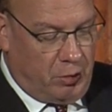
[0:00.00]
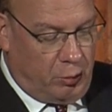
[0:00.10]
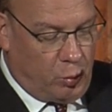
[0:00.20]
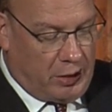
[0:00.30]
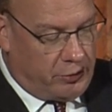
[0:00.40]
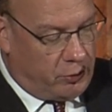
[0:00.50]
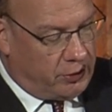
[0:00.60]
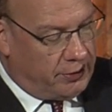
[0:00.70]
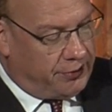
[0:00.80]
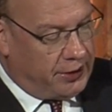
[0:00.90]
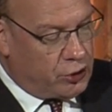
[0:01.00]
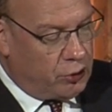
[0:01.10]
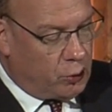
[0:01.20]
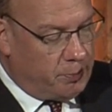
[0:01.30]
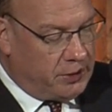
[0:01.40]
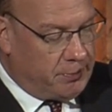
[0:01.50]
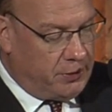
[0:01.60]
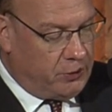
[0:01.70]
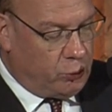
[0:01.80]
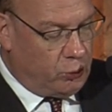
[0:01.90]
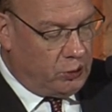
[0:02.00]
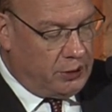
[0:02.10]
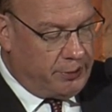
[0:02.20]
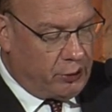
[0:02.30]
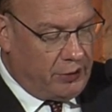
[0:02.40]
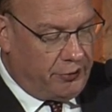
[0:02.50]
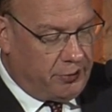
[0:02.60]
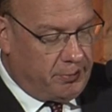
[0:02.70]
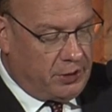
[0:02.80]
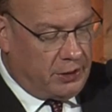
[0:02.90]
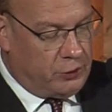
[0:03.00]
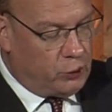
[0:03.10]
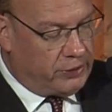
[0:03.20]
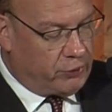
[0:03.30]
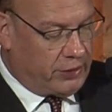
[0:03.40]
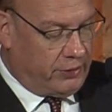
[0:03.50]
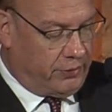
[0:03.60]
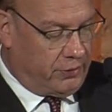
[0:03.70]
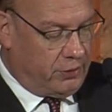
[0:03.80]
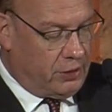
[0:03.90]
to our organization commitment to liberalism and human rights.